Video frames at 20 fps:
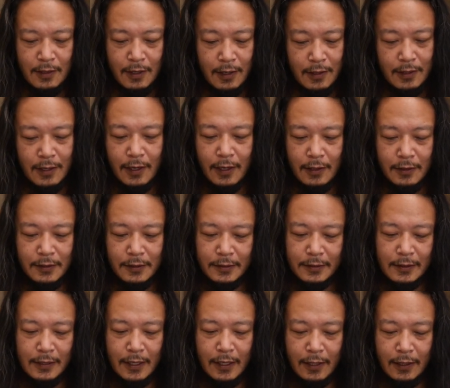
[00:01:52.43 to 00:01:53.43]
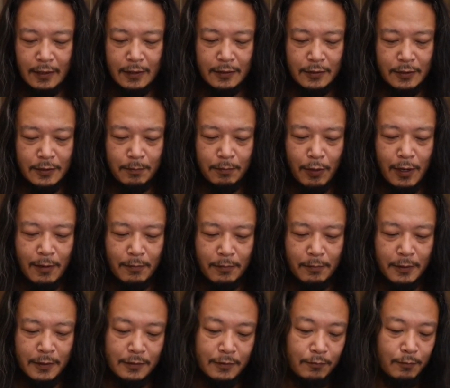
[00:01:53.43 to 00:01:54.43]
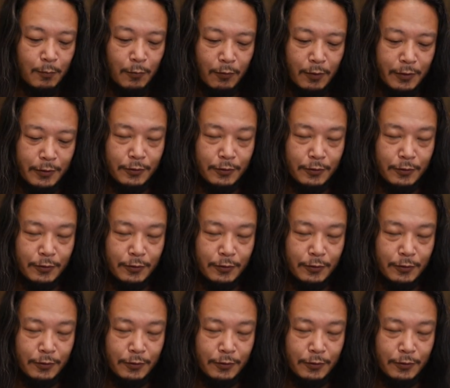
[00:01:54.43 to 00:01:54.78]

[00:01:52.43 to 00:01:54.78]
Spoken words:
and then it just like the problem is the more